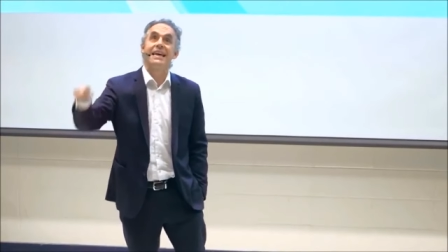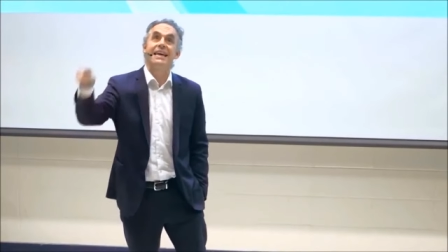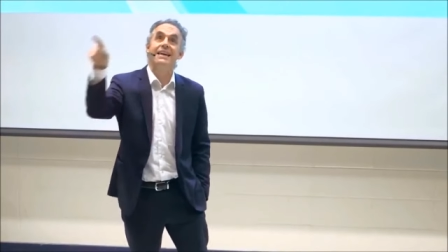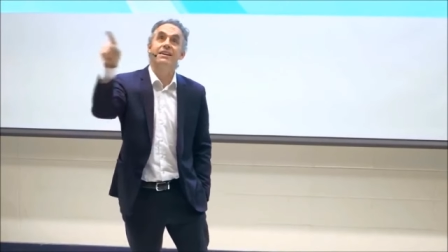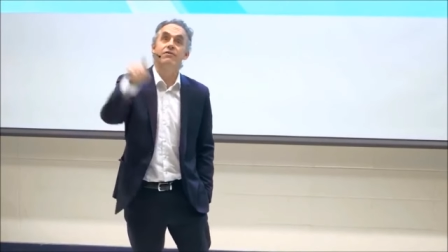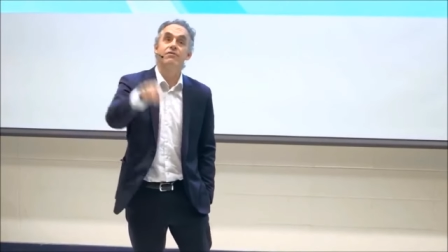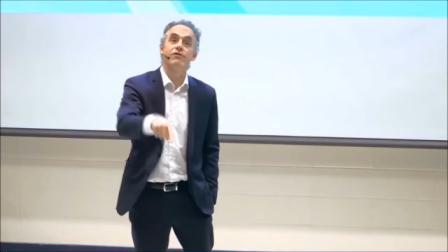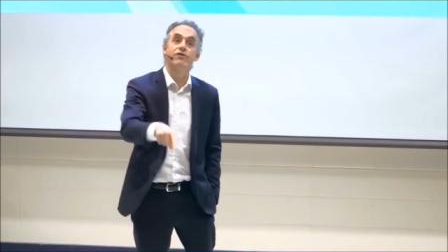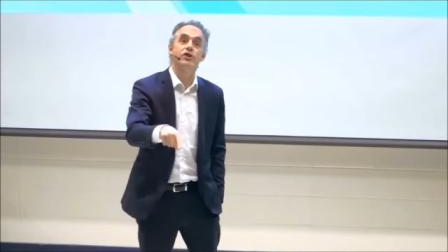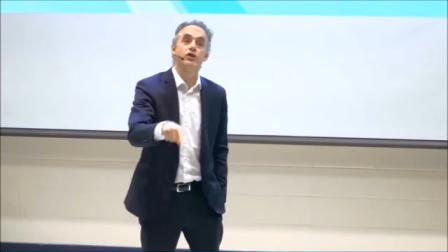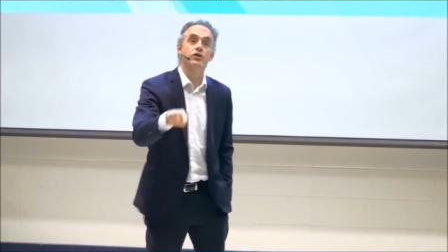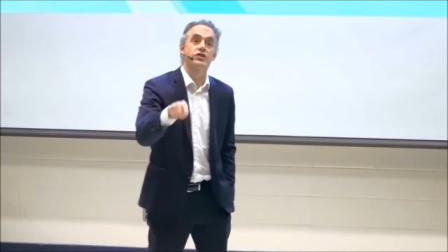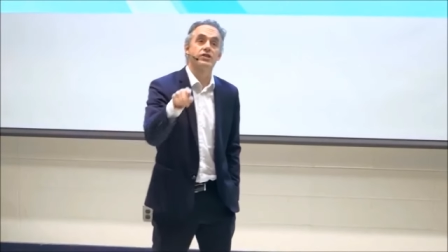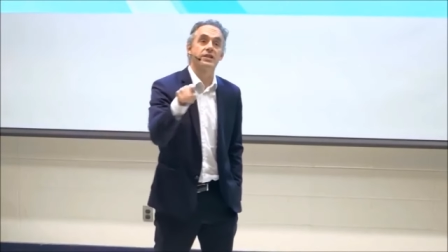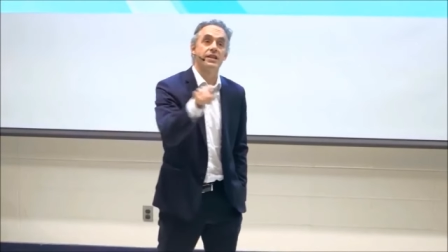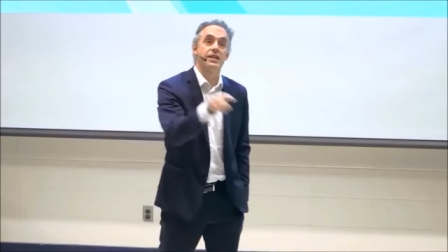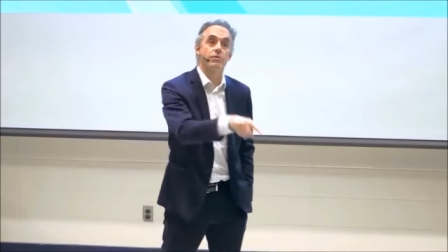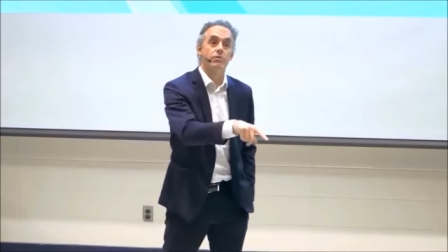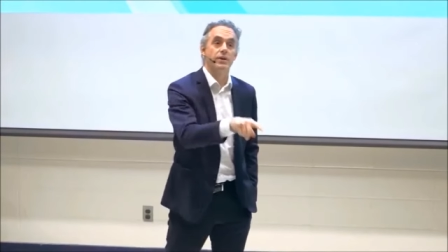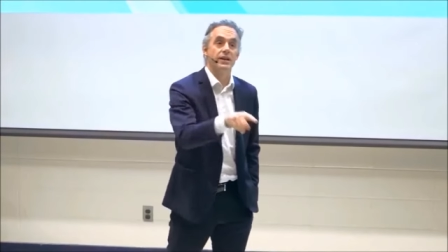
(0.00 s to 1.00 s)

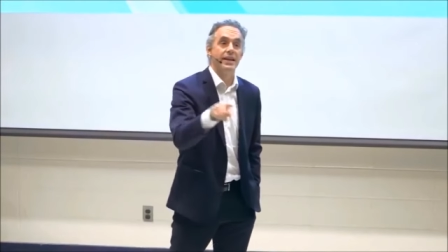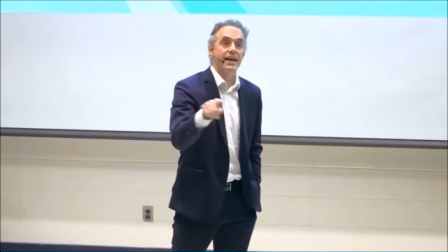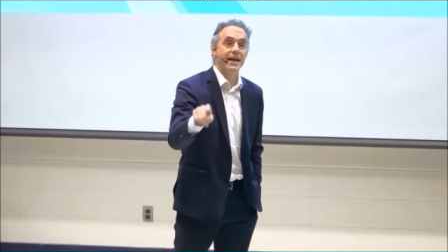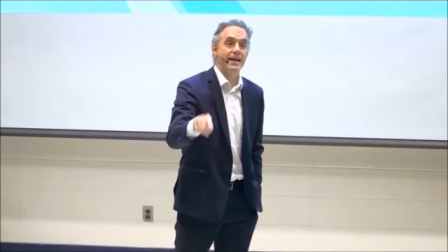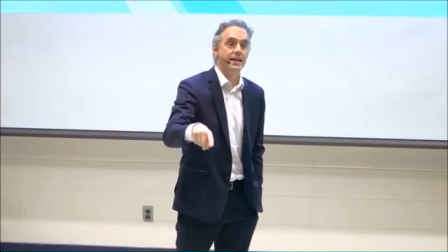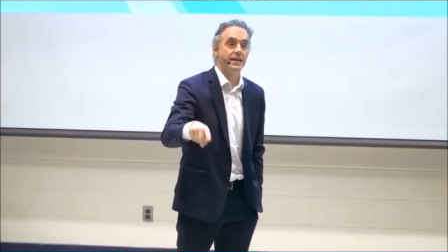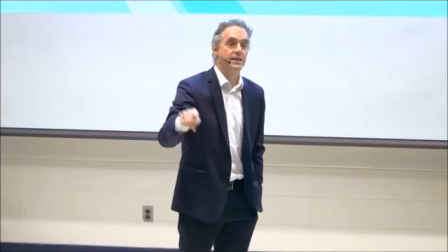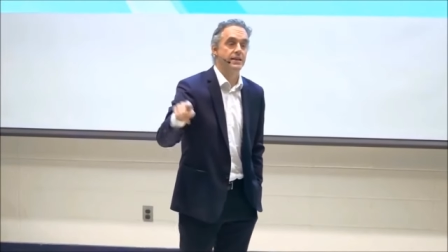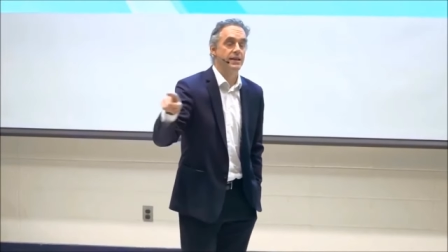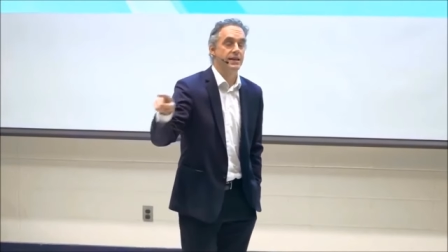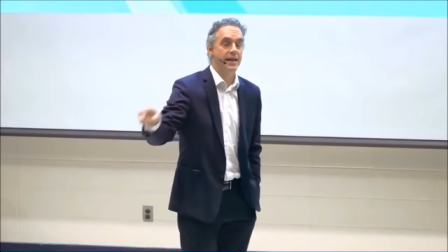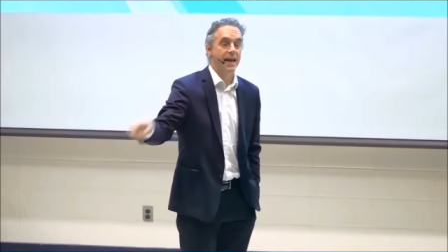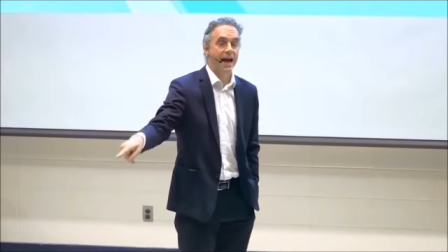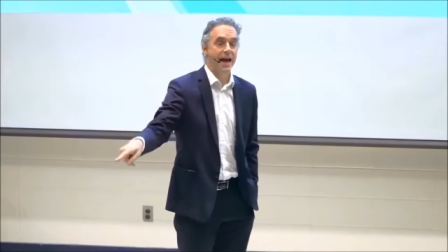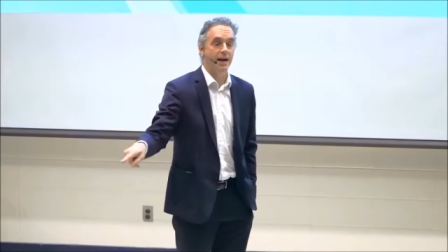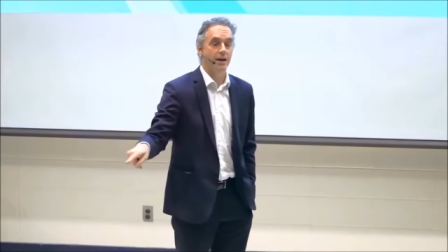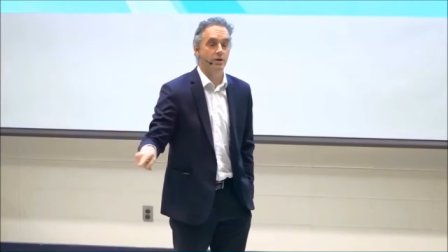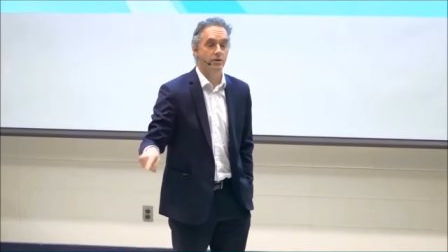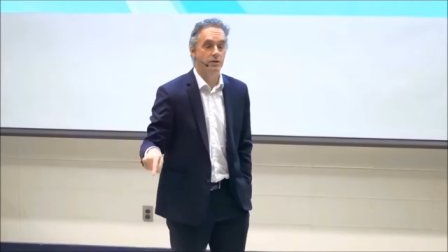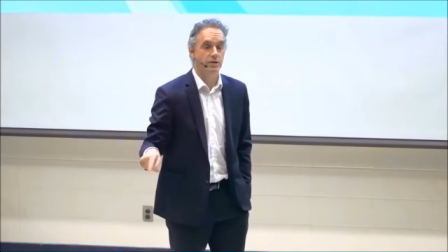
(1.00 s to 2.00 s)
inversely related to the
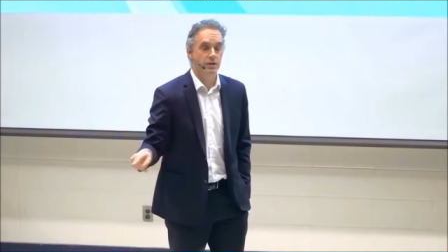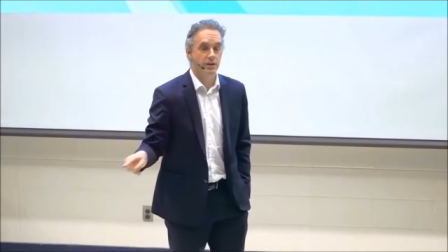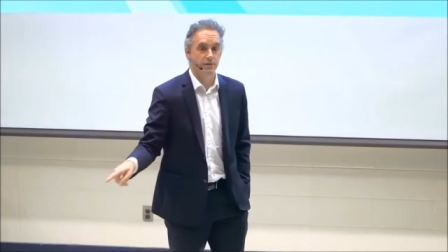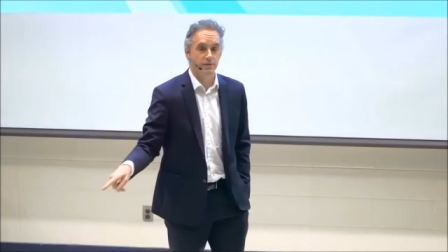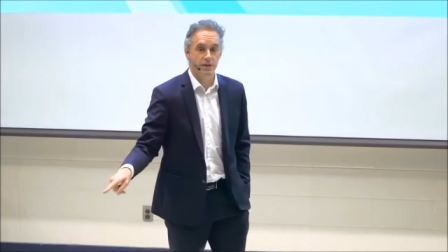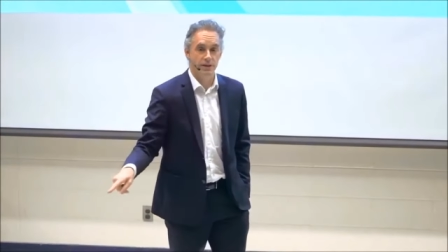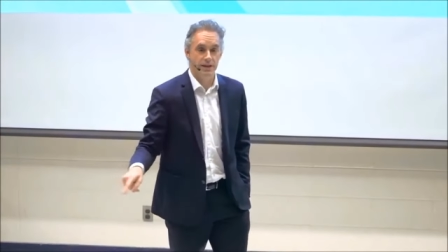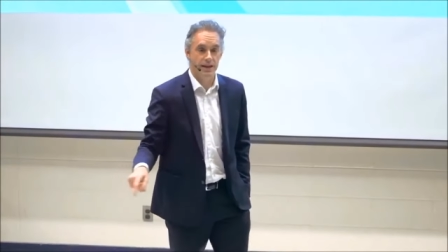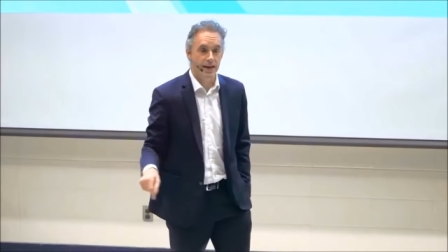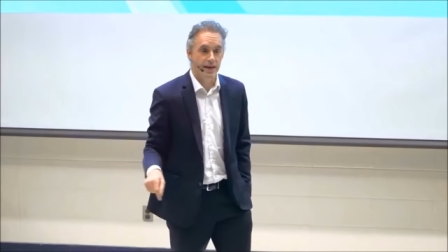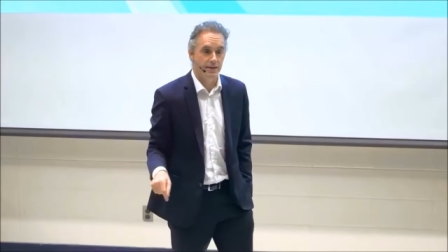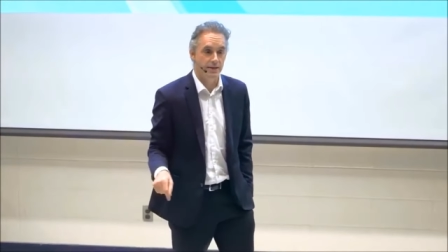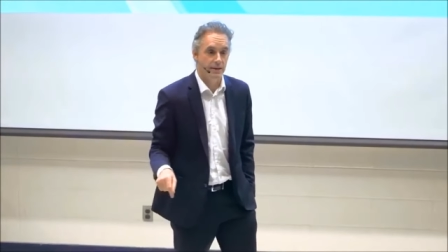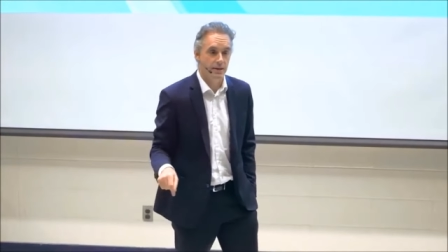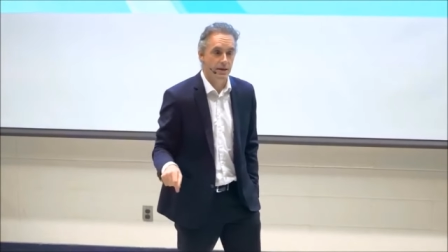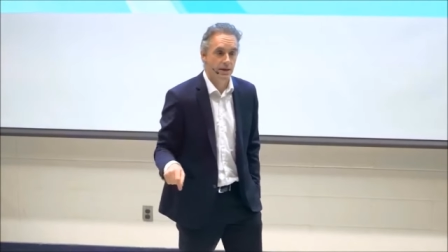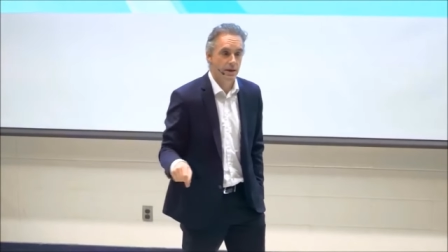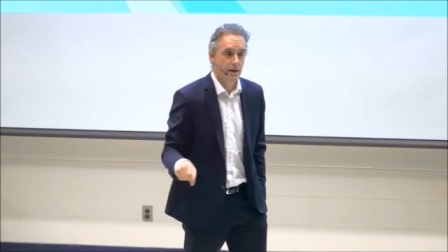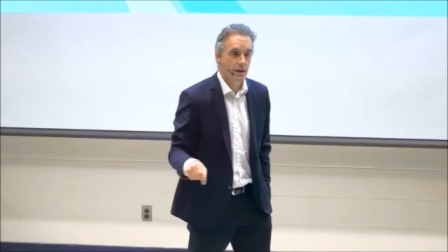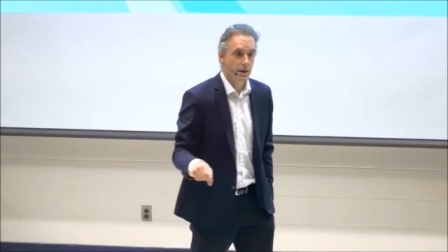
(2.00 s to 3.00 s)
accuracy of the
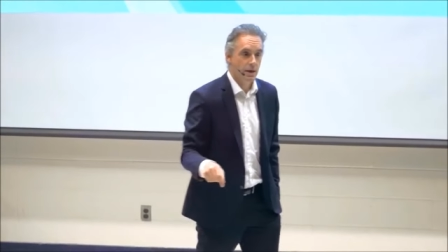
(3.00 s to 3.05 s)
test,